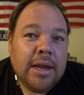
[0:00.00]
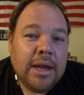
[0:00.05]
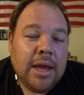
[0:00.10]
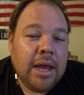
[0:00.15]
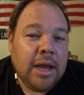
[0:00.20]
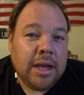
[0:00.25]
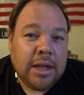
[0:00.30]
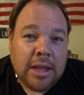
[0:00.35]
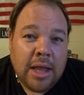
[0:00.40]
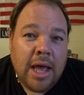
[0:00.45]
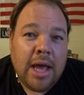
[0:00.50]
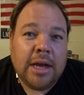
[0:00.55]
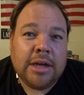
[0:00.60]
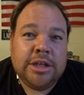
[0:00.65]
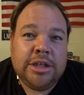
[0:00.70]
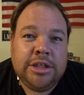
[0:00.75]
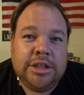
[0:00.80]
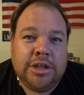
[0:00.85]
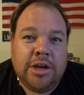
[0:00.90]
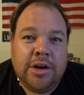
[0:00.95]
o'clock
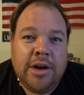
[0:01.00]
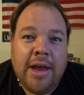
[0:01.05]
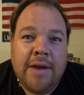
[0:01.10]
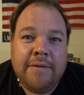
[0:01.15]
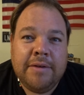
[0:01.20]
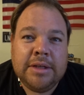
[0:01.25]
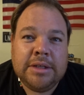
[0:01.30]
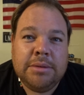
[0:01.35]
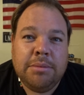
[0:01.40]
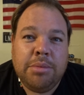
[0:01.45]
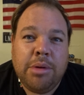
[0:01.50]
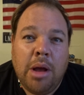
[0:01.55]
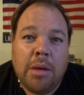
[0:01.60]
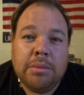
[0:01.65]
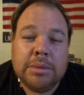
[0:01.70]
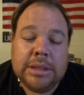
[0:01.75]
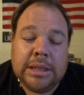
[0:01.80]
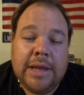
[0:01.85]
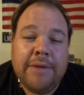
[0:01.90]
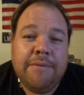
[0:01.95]
she started having some
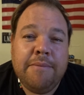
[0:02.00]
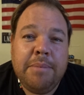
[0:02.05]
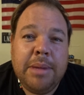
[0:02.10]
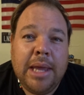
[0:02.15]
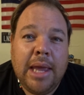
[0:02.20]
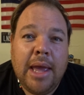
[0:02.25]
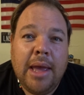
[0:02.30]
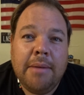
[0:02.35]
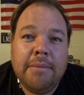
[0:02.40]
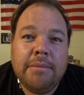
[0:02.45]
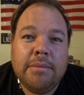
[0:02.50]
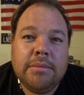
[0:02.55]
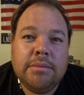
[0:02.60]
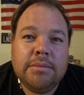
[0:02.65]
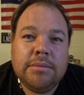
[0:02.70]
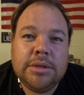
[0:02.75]
problems. 11 p.m.